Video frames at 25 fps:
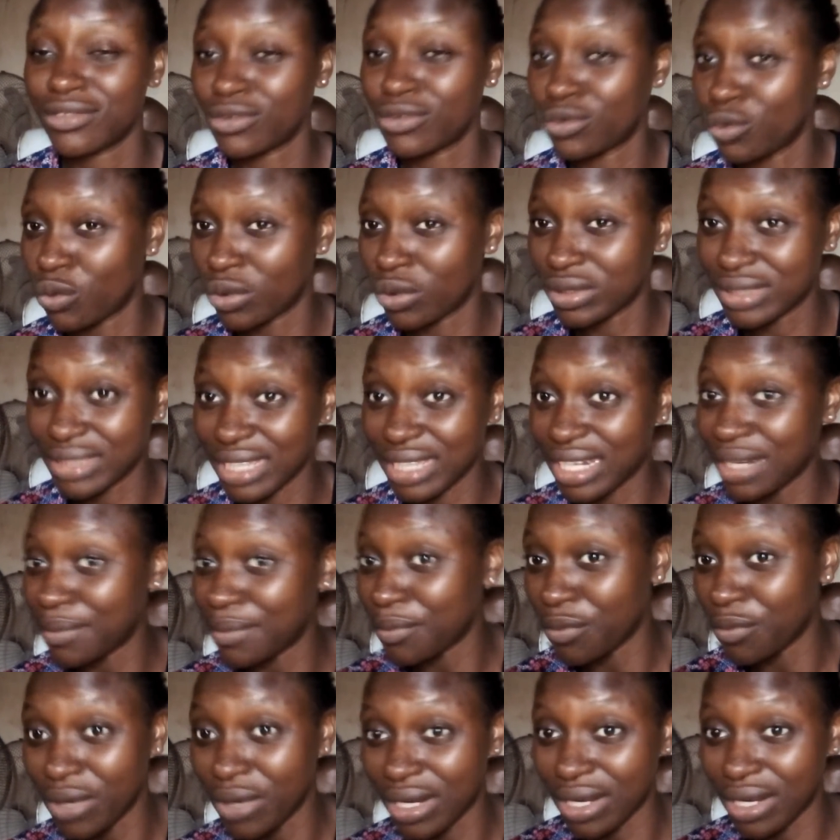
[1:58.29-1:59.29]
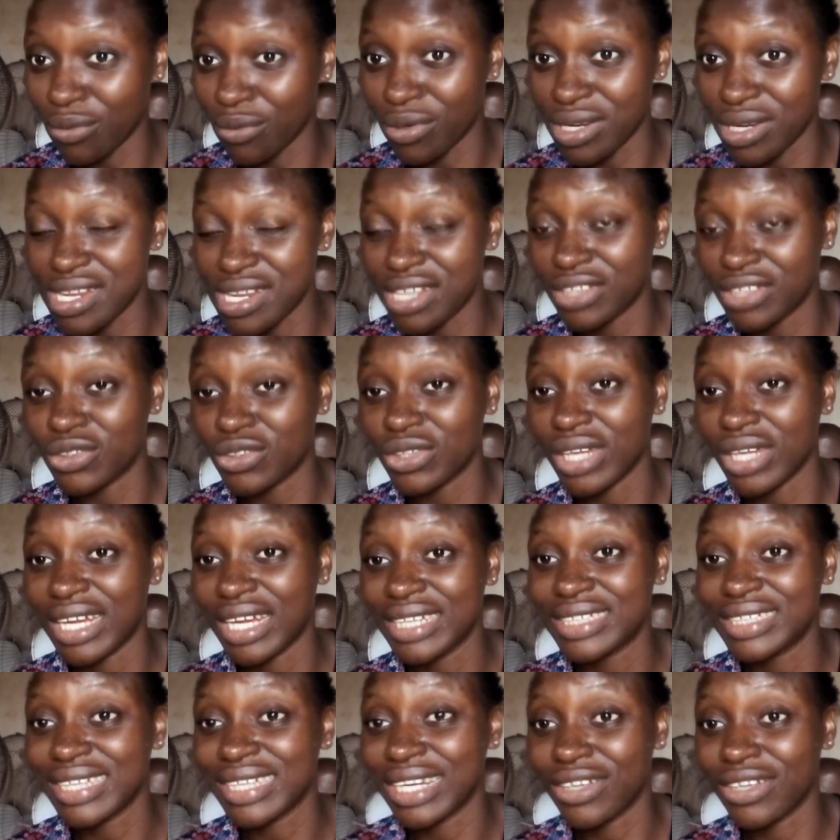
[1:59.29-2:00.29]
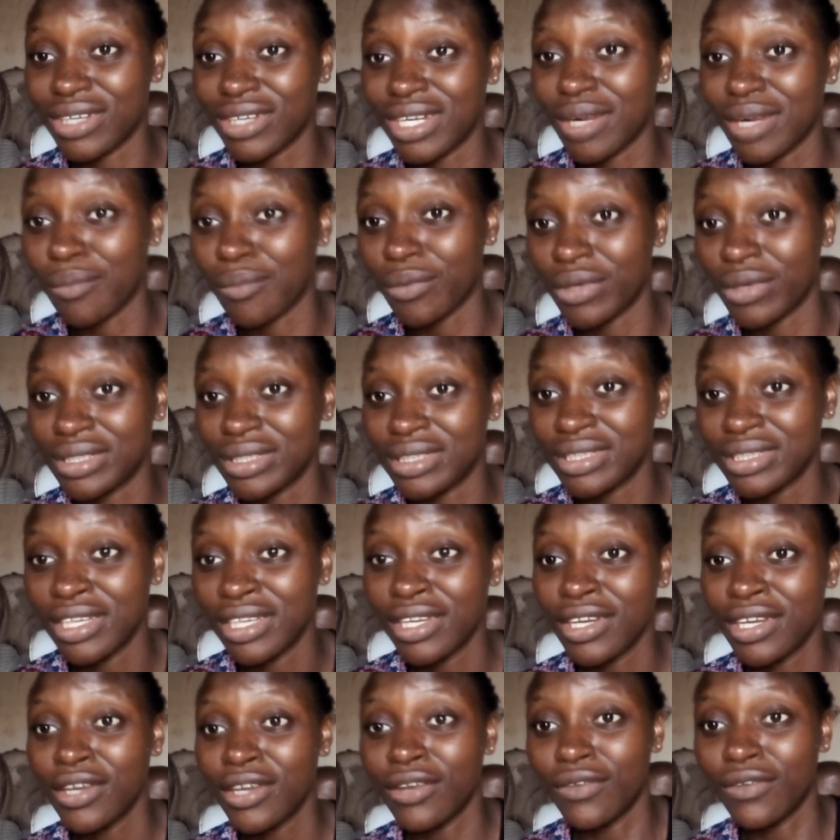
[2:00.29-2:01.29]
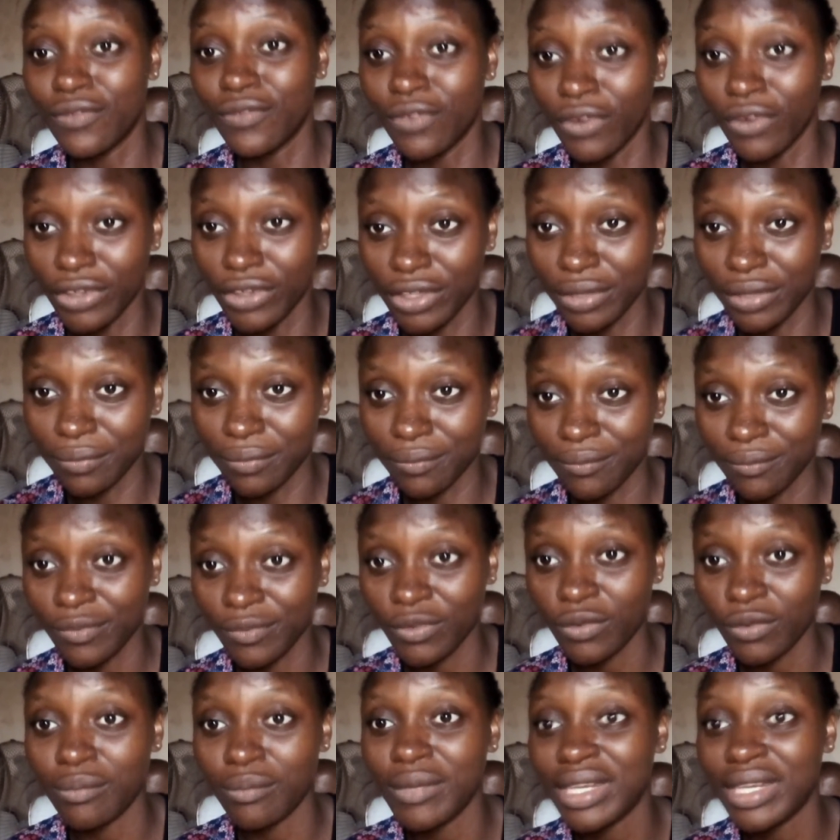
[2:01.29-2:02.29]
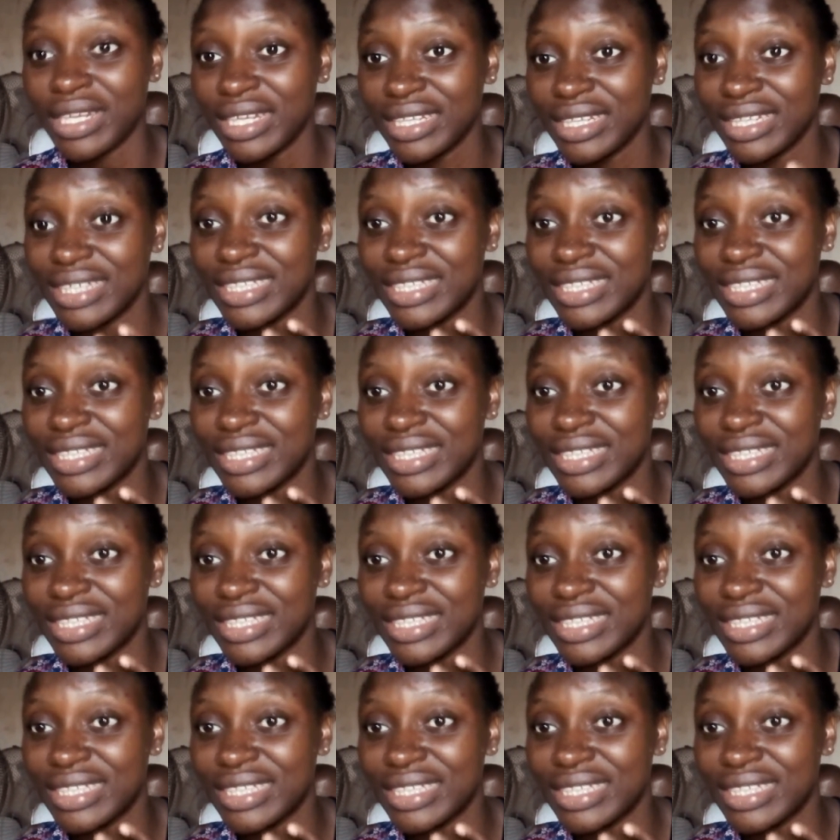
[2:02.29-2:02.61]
He was telling me when I went there to add another money for him, making